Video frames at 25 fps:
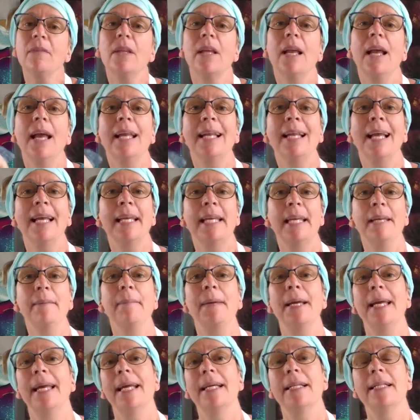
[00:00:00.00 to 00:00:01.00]
and I keep my
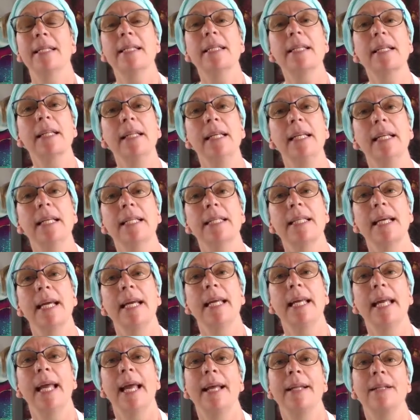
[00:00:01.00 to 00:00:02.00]
hands as clean as I
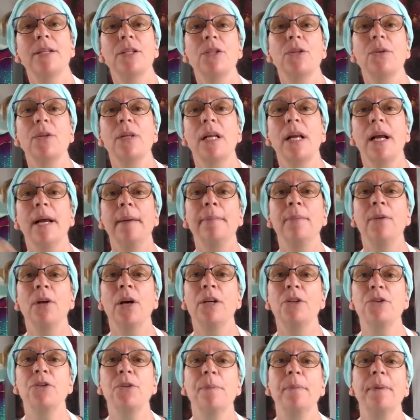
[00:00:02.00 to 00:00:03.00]
can so that I'm
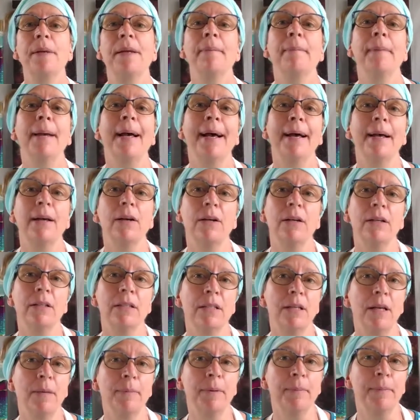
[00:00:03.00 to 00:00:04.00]
not dripping back on
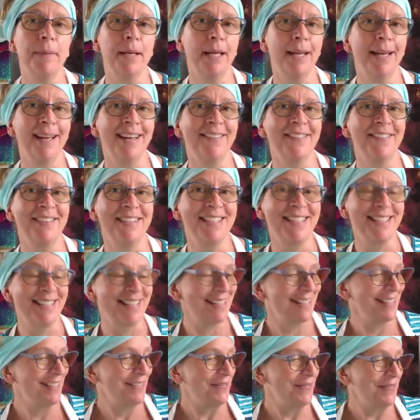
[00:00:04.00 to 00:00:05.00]
top of my canvas.
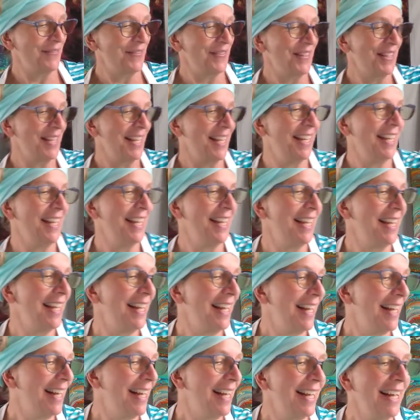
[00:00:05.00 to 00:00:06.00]

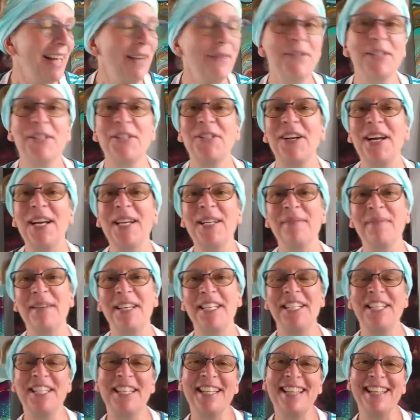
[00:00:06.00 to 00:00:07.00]
I will try and
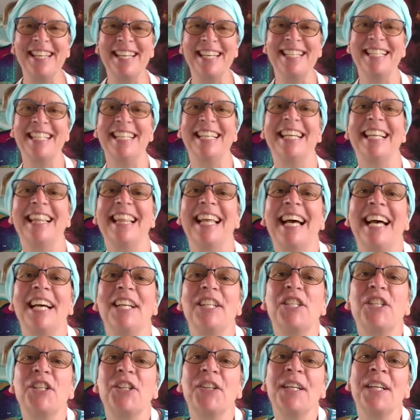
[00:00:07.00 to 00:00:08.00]
mention things like that
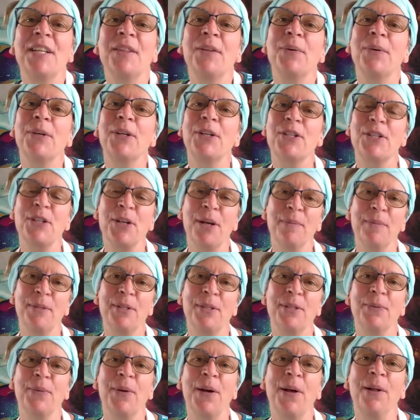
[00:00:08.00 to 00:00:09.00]
during the workshops
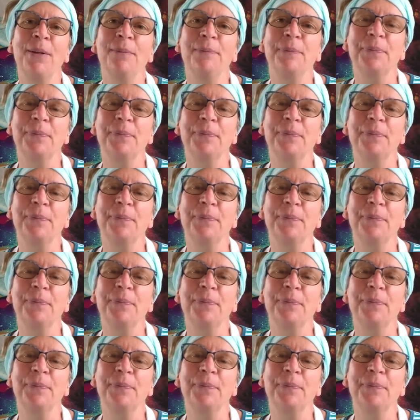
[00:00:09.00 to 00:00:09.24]
as well.